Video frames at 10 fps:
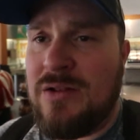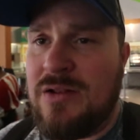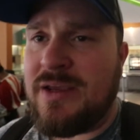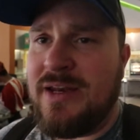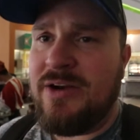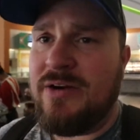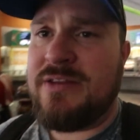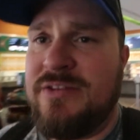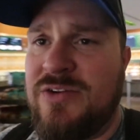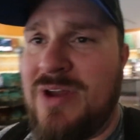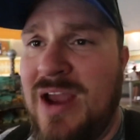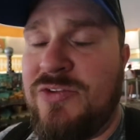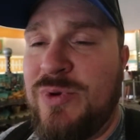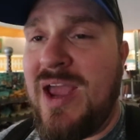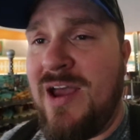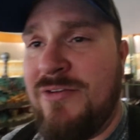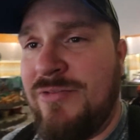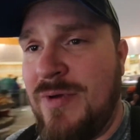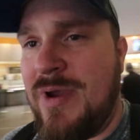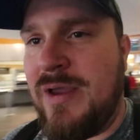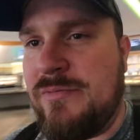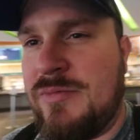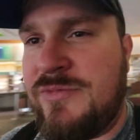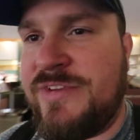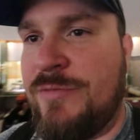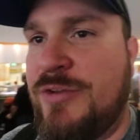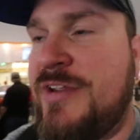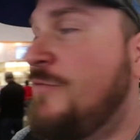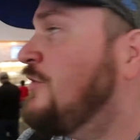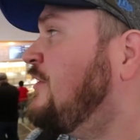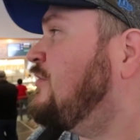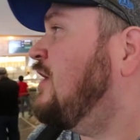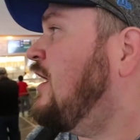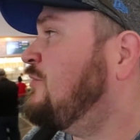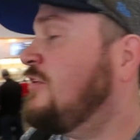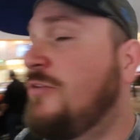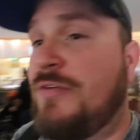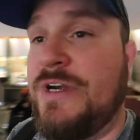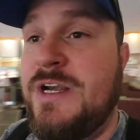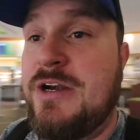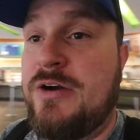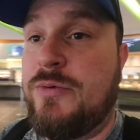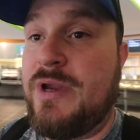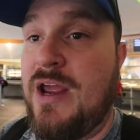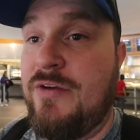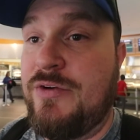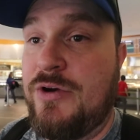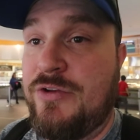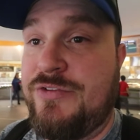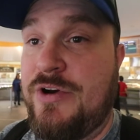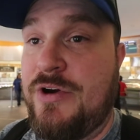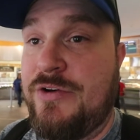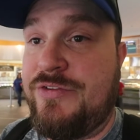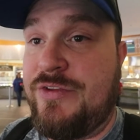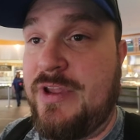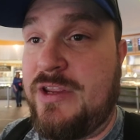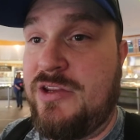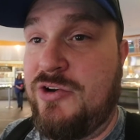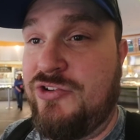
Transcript: Looking here at the end zone, guys, we have several different options over here. We have your desserts, like your